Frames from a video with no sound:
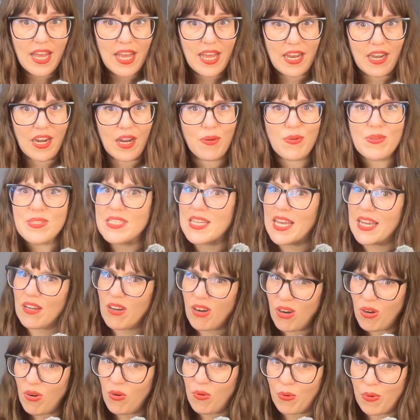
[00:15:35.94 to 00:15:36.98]
And I was like,
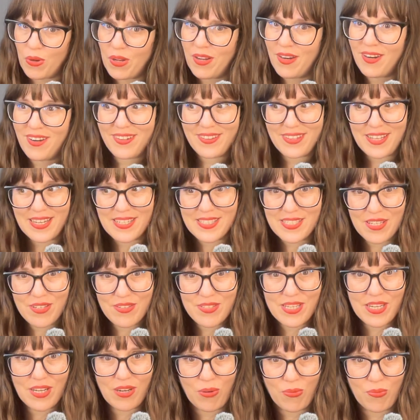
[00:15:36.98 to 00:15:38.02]
oh, that
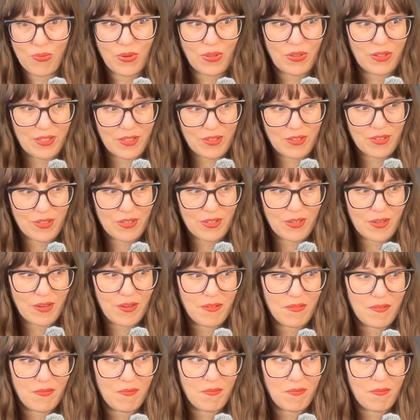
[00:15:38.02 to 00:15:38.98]
sounds like a really good